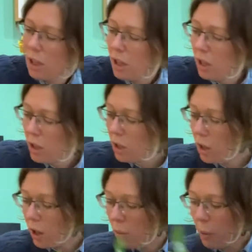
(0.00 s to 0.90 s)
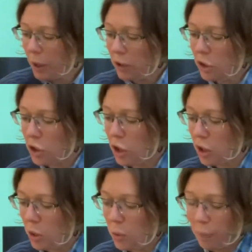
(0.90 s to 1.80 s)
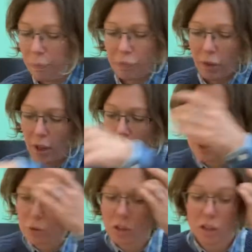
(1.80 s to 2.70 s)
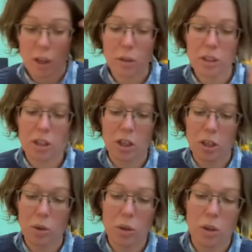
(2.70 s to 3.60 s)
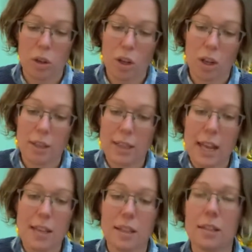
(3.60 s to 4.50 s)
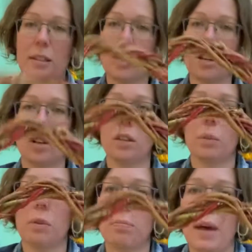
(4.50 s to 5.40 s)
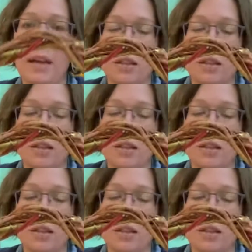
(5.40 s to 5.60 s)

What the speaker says: And what we're going to do is just going to take this circle that we've made.